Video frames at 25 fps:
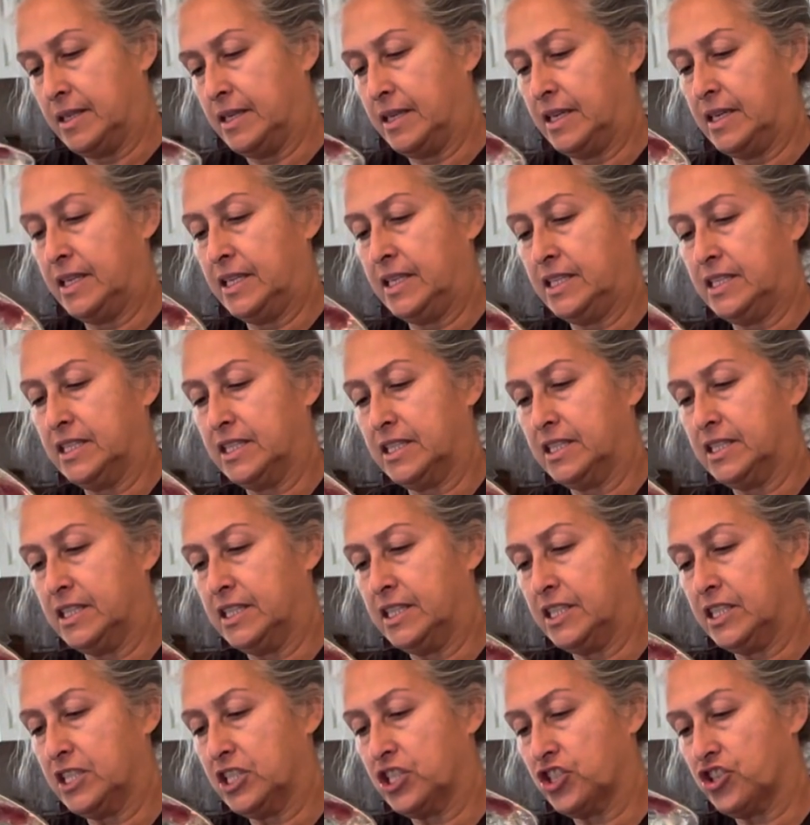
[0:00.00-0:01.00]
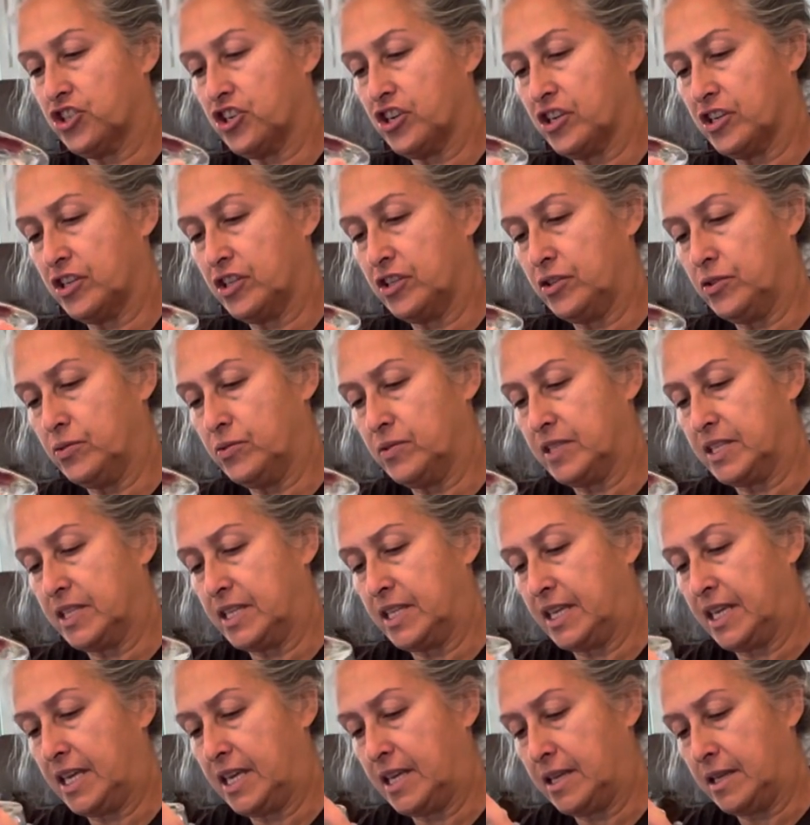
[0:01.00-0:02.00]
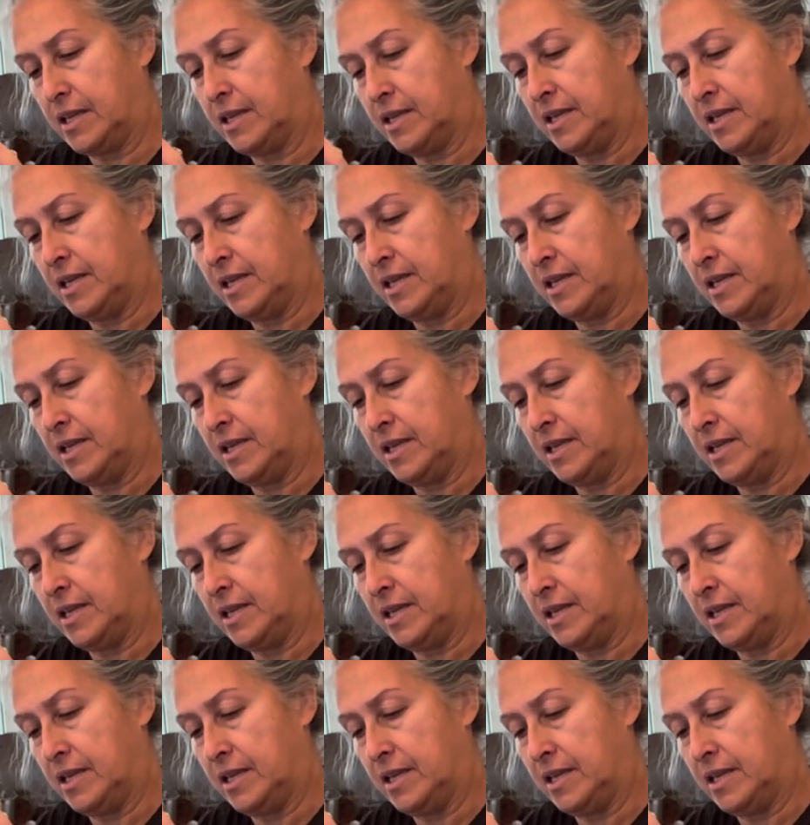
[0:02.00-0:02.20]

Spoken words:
I need to clean this jar to use it again.